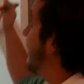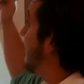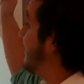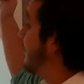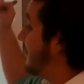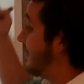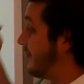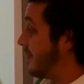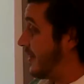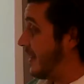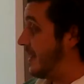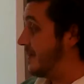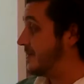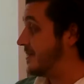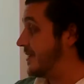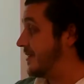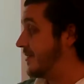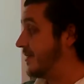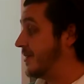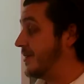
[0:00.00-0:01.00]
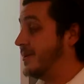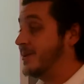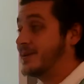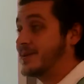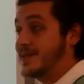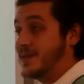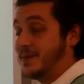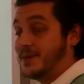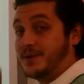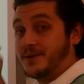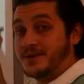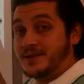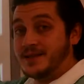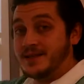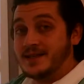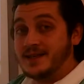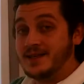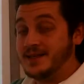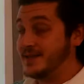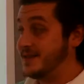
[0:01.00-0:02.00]
have problems that are going to look similar to
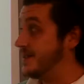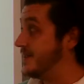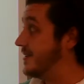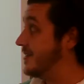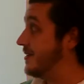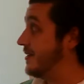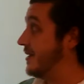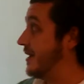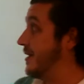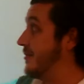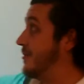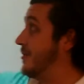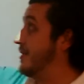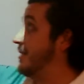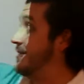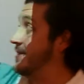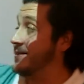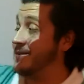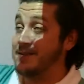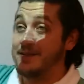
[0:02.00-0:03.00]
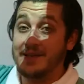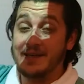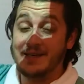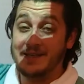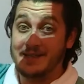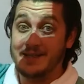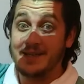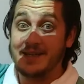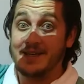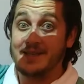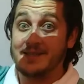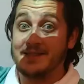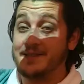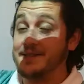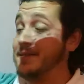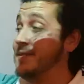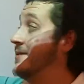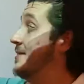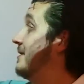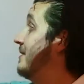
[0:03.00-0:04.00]
these. You're going to have one that is this,